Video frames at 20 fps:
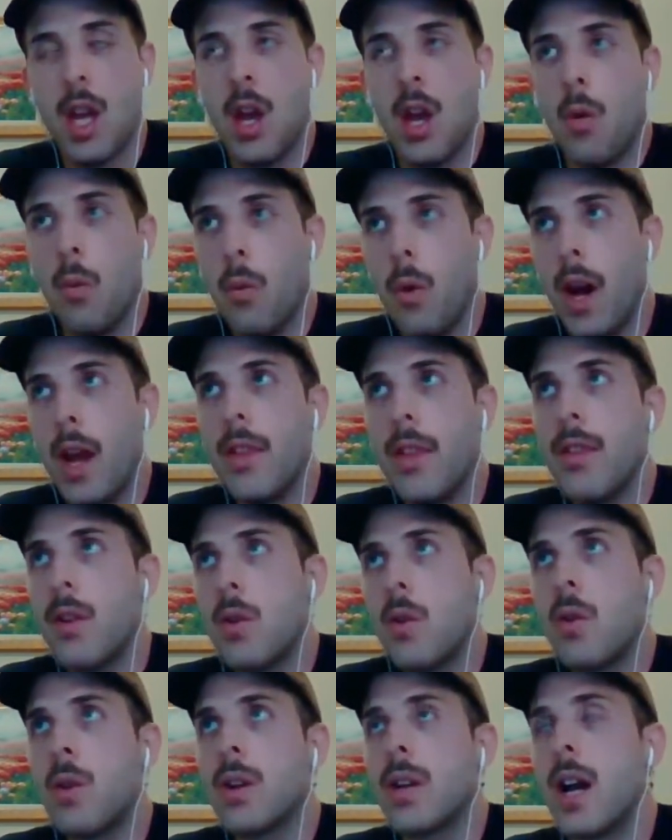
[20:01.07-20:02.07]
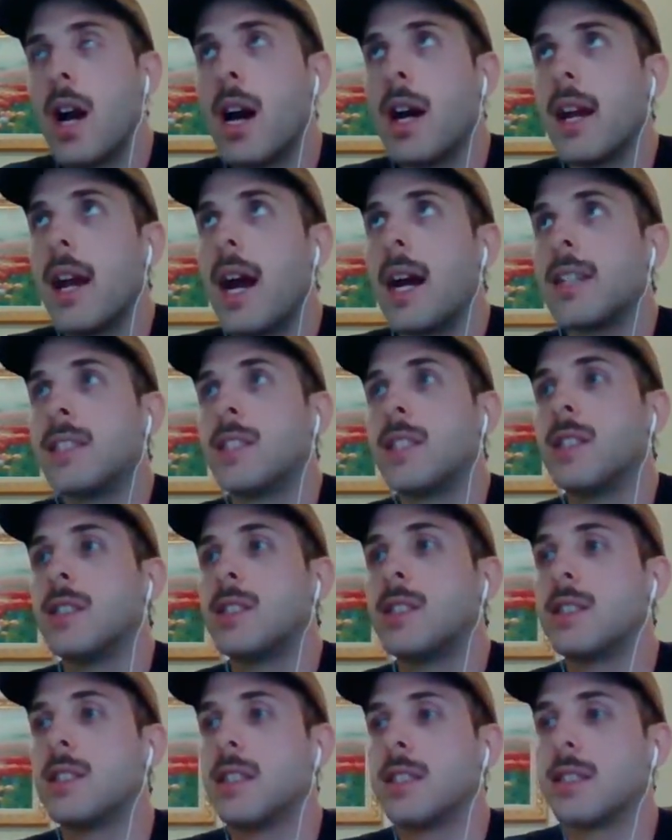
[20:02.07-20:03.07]
Whether or not I should
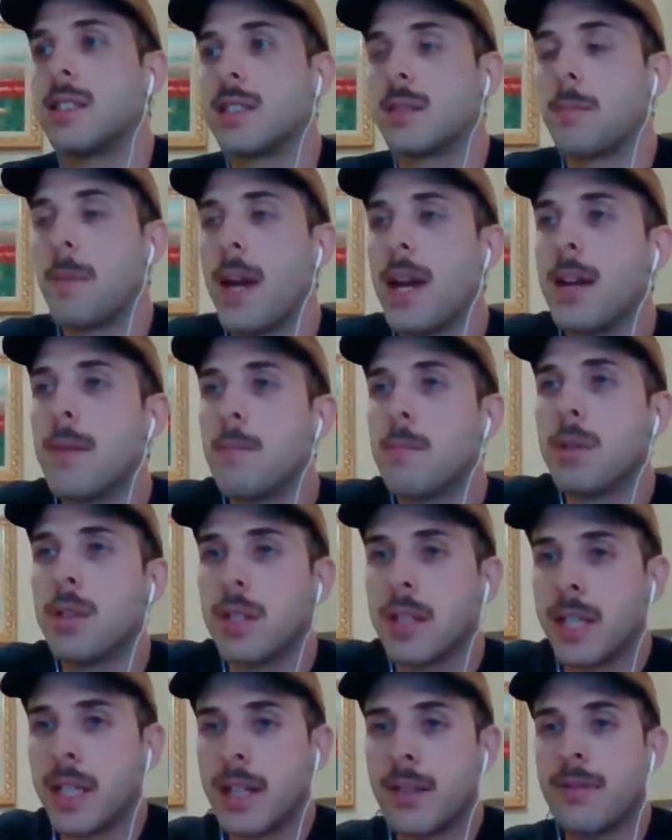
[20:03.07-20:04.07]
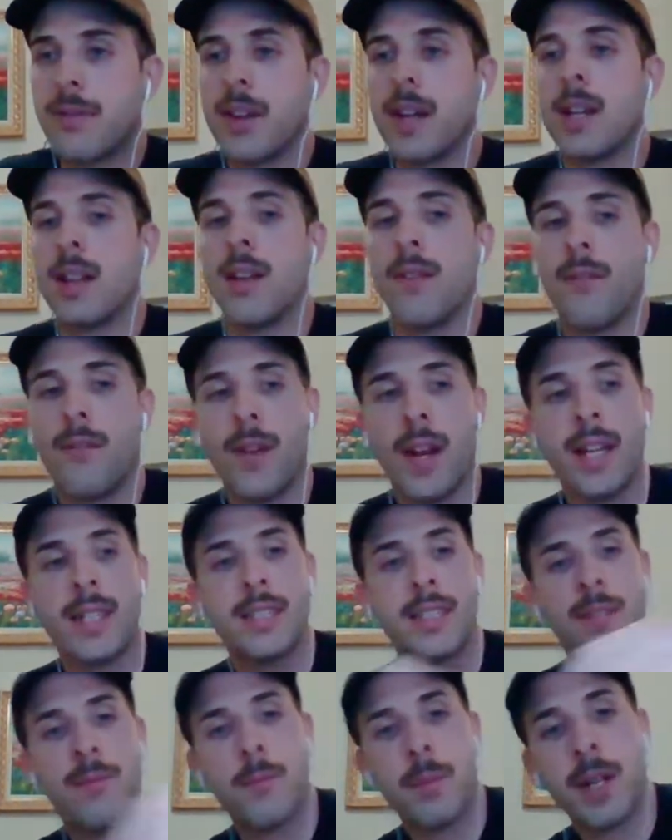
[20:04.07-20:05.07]
suspend belief in the
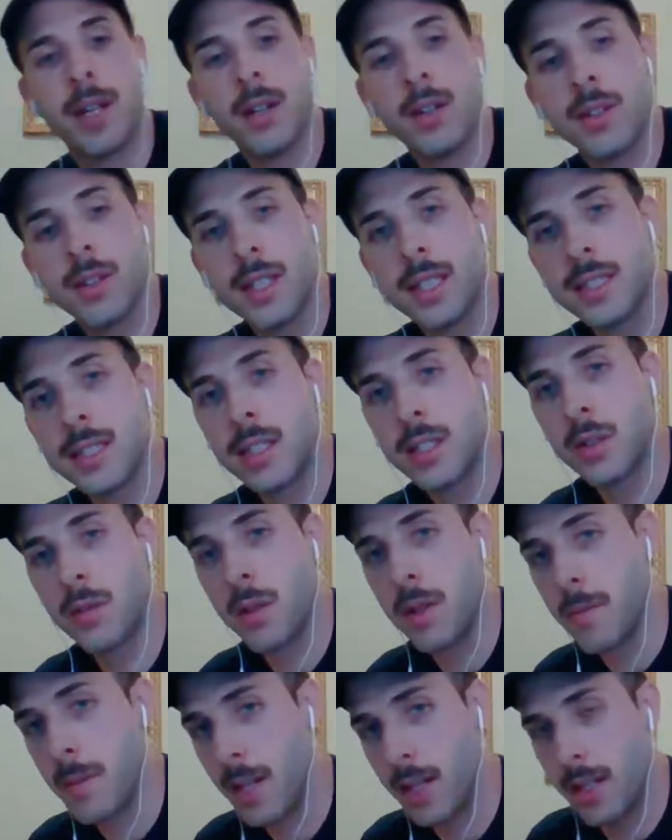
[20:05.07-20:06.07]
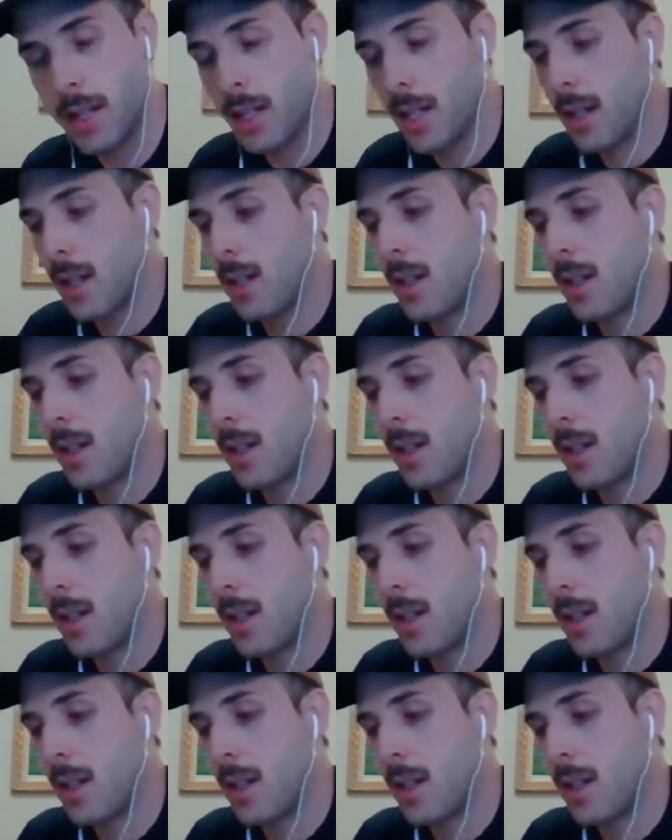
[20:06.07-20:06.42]
face of peer disagreement